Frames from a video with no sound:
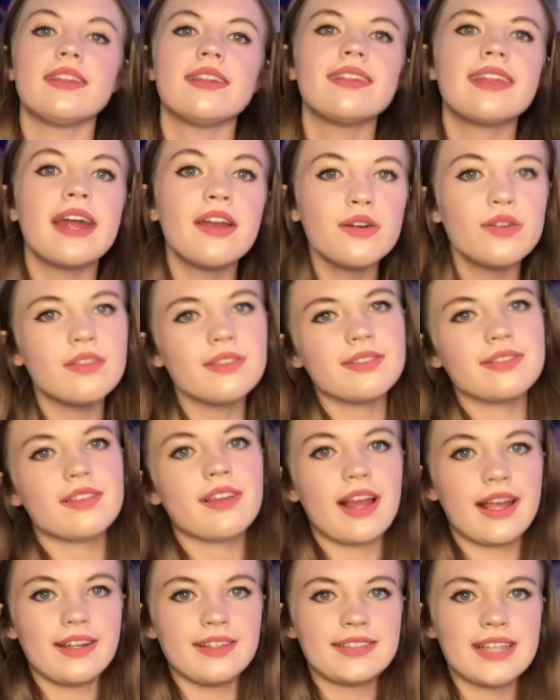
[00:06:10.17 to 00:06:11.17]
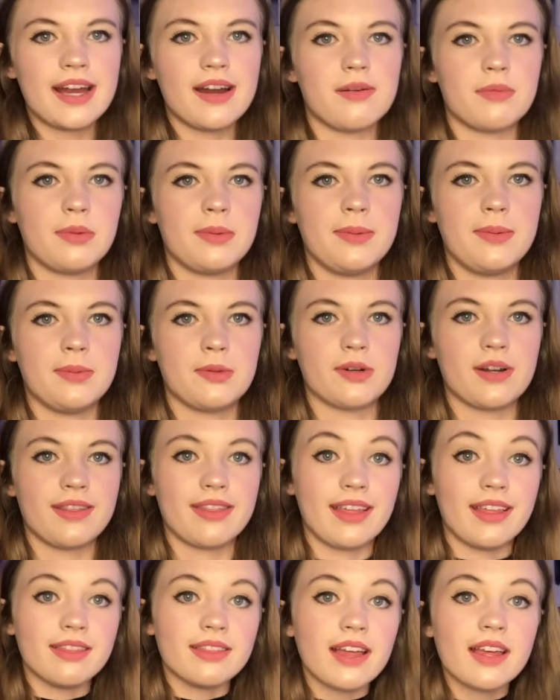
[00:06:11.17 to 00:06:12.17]
they're not, like, terrible people or
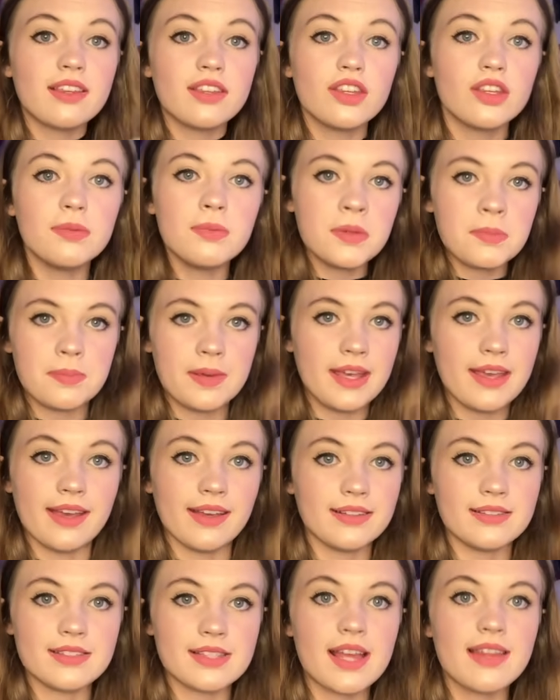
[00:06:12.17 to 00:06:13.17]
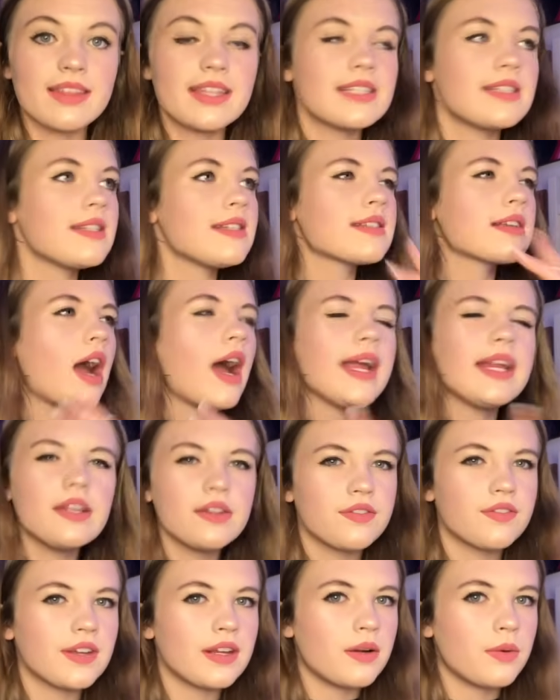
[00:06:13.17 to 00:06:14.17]
anything. They're human beings. And this is kind
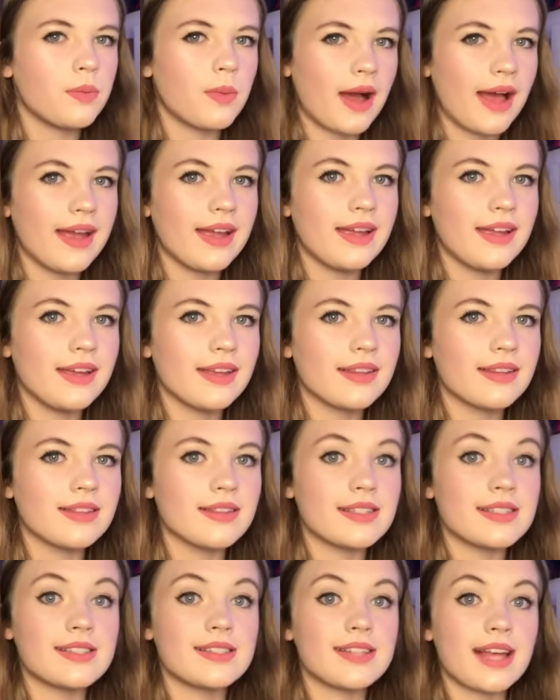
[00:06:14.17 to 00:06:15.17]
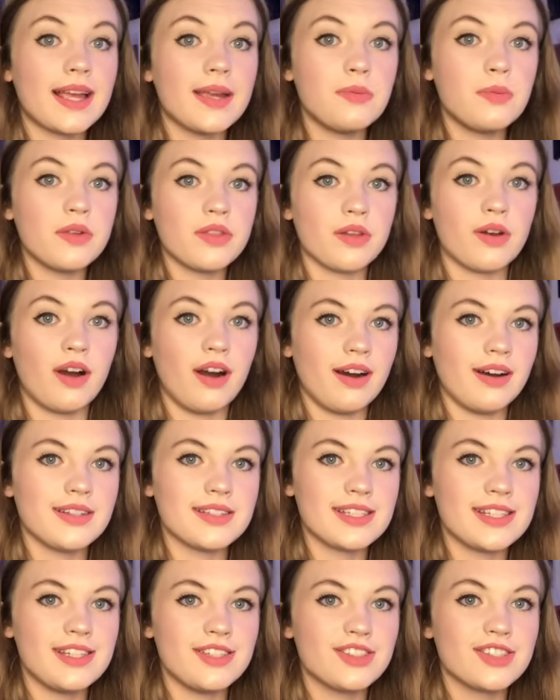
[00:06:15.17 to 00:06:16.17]
of, in a way, the same with your art
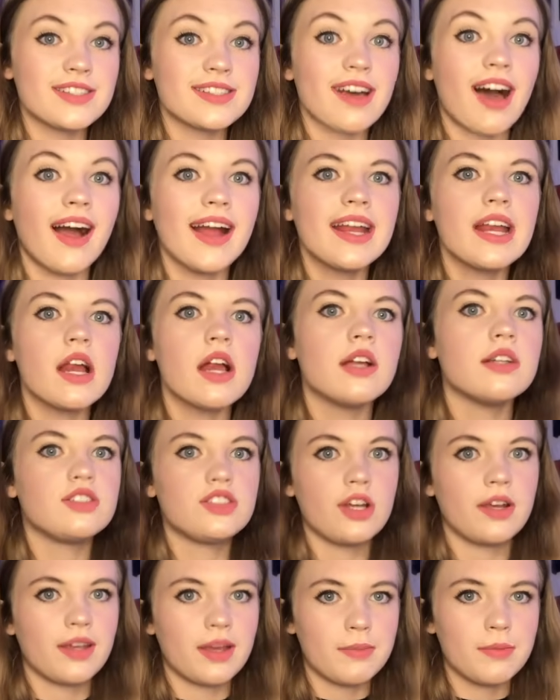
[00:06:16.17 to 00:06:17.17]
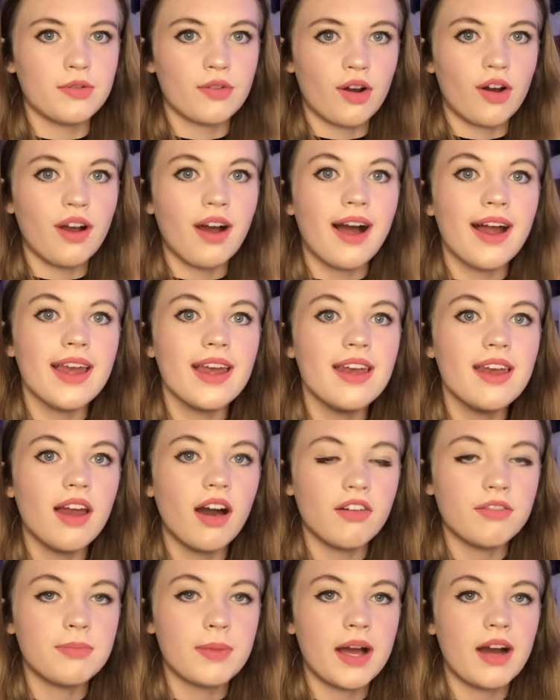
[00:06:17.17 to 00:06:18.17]
teachers. Don't get me wrong, I
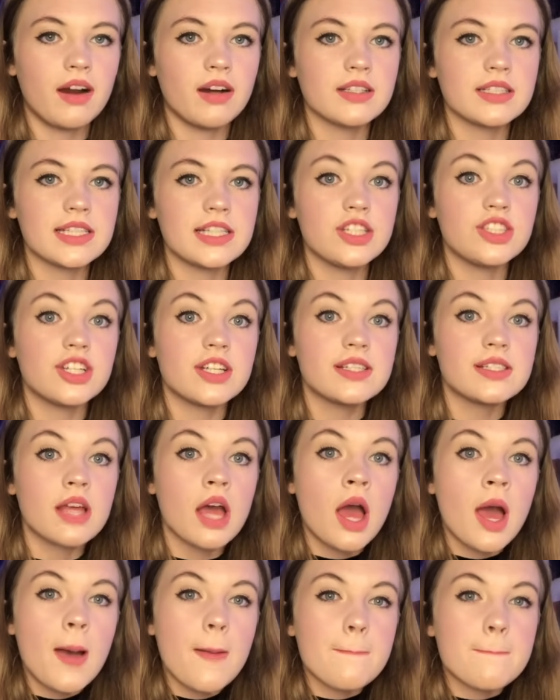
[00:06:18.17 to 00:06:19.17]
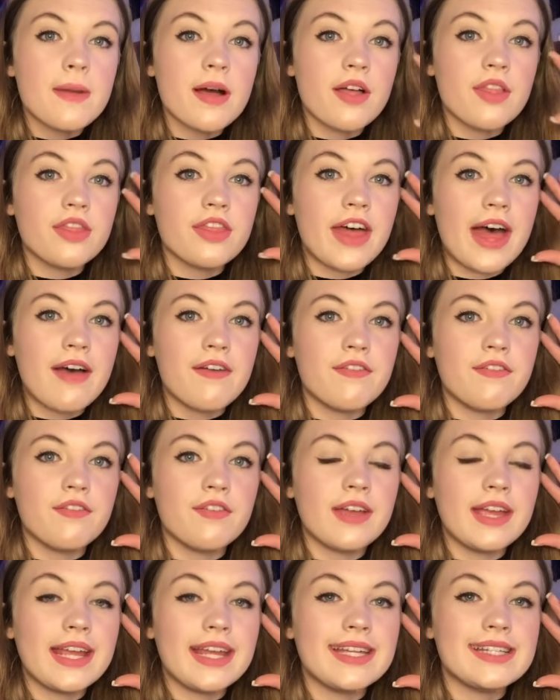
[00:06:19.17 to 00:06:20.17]
love my art teachers, but they're,
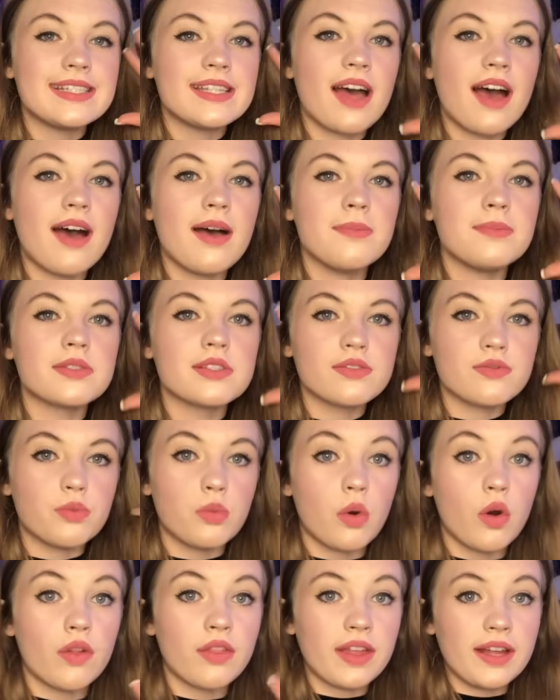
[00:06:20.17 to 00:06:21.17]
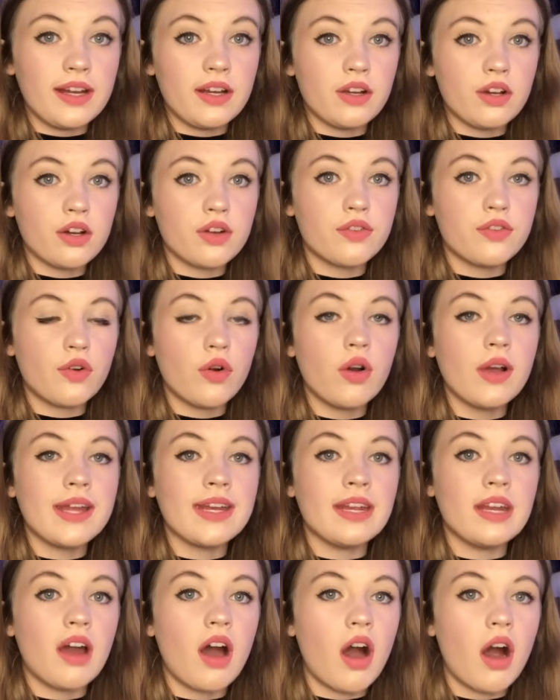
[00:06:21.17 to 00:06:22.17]
in terms of what they look for
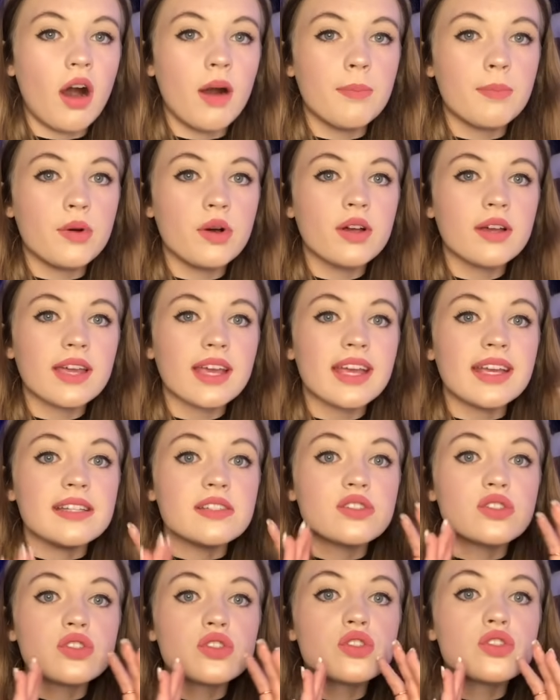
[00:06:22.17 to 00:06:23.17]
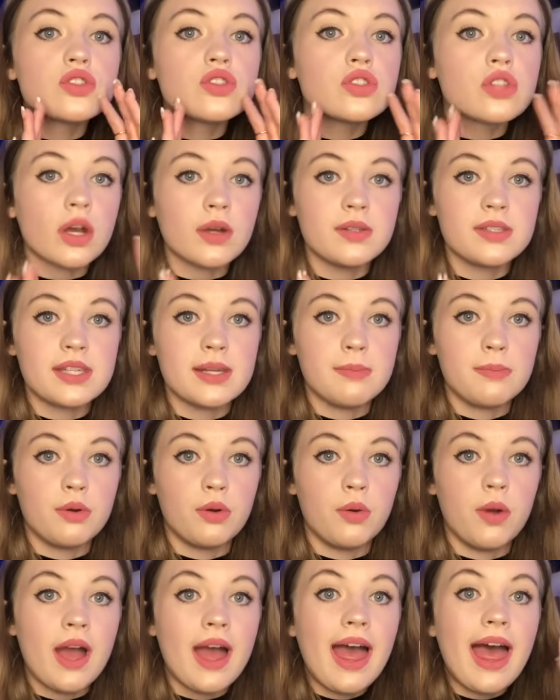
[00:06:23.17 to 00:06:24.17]
in an art book, it's so
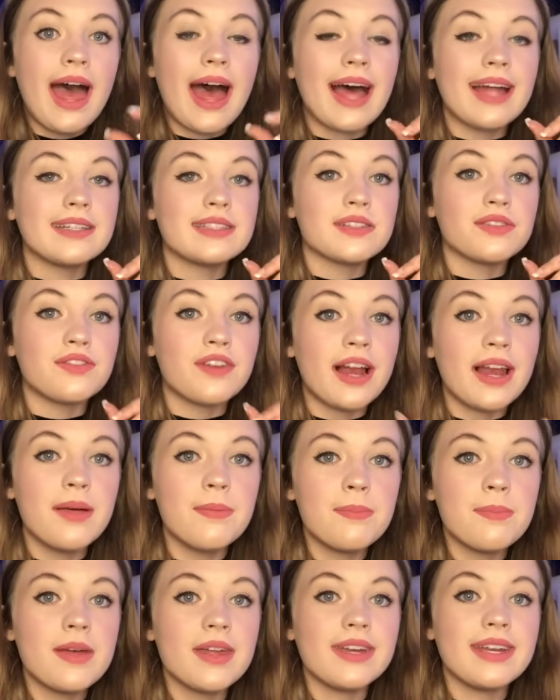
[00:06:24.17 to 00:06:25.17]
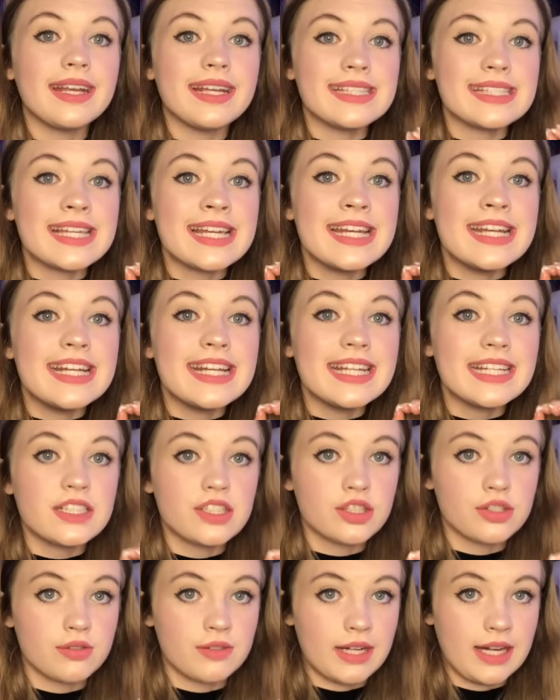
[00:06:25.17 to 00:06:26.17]
simple. And development is
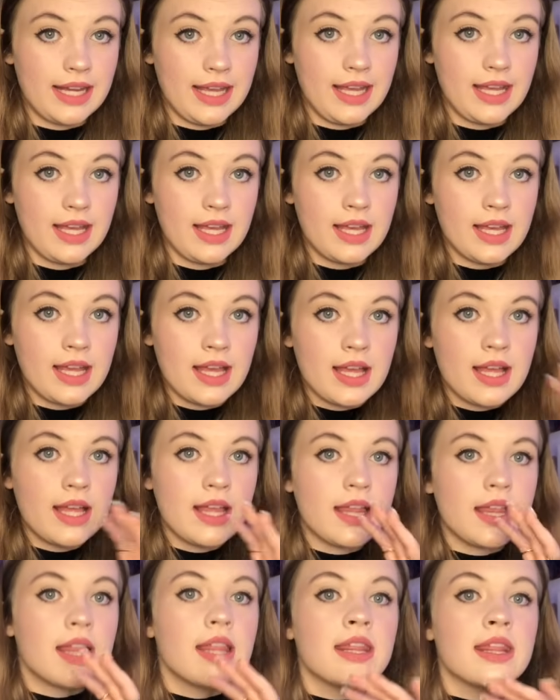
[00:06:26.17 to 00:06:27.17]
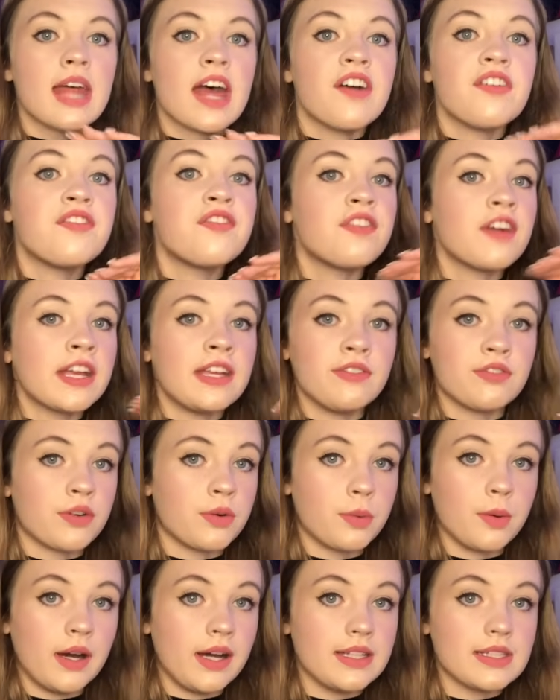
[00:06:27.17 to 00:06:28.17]
literally their
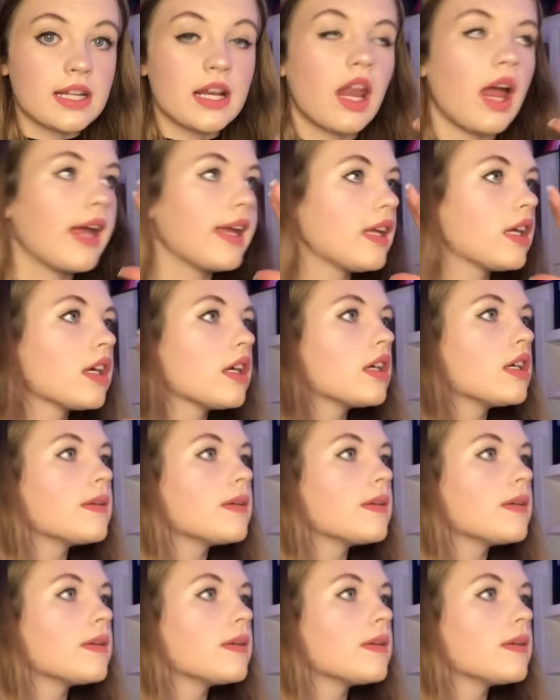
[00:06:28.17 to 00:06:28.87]
favourite word. Like,